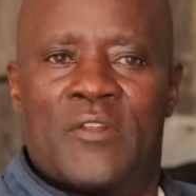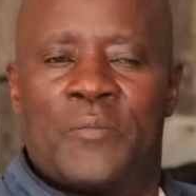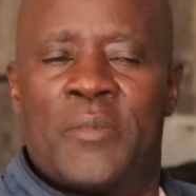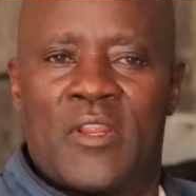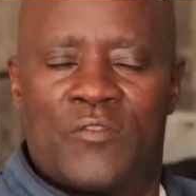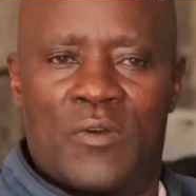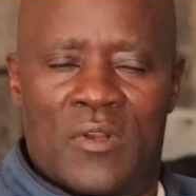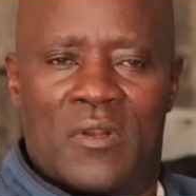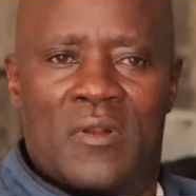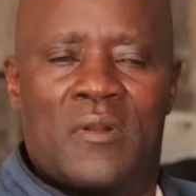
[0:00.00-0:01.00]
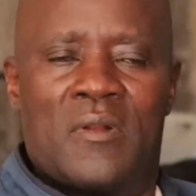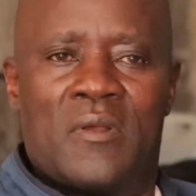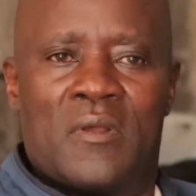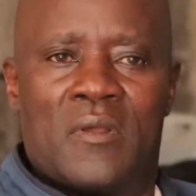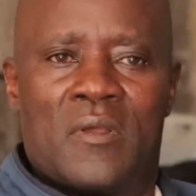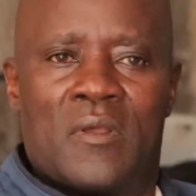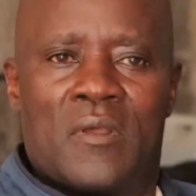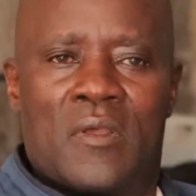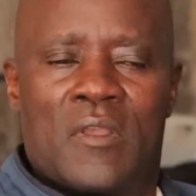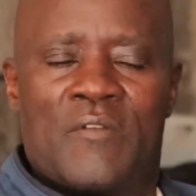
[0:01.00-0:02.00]
spiritual,
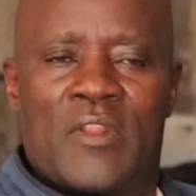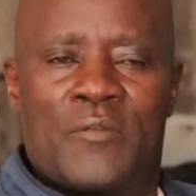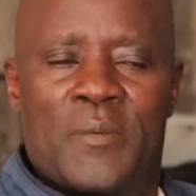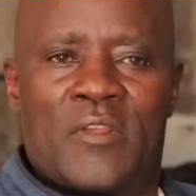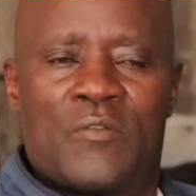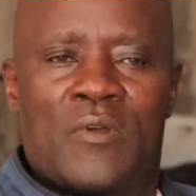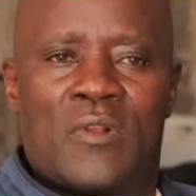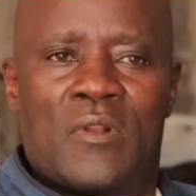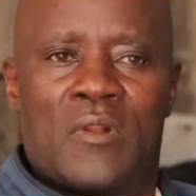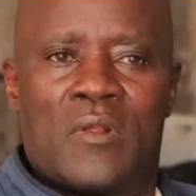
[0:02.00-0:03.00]
even spiritual.